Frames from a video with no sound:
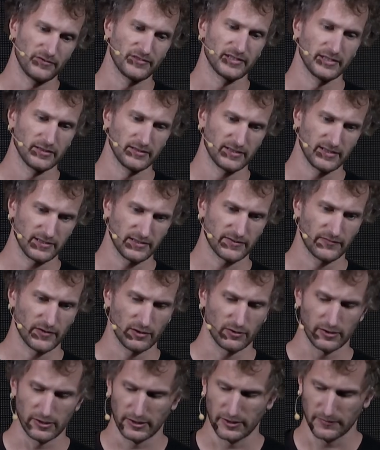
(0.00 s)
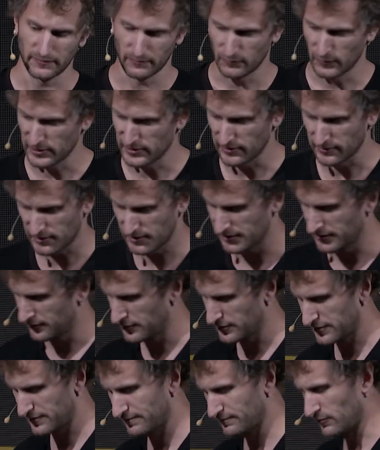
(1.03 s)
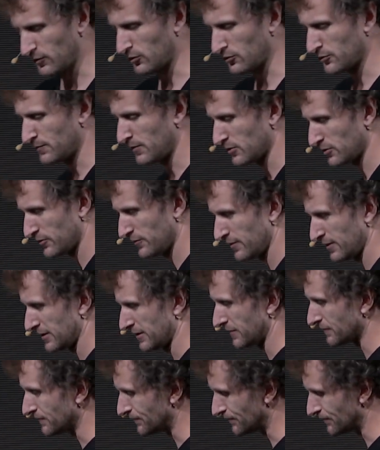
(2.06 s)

seen this very recently with all the bank selling.